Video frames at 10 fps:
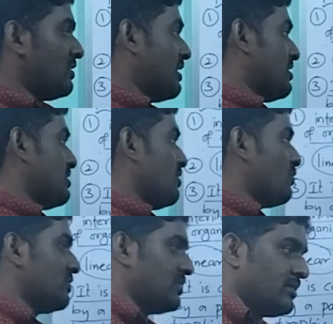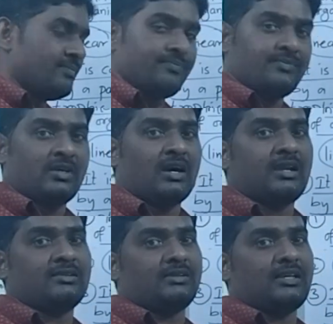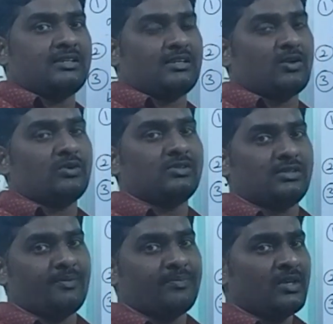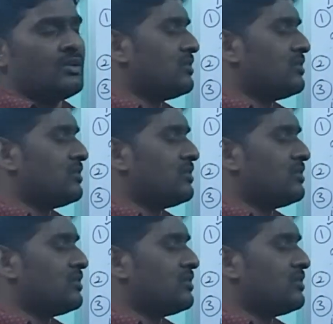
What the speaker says: or terrestrial ecosystem, or else desert ecosystem.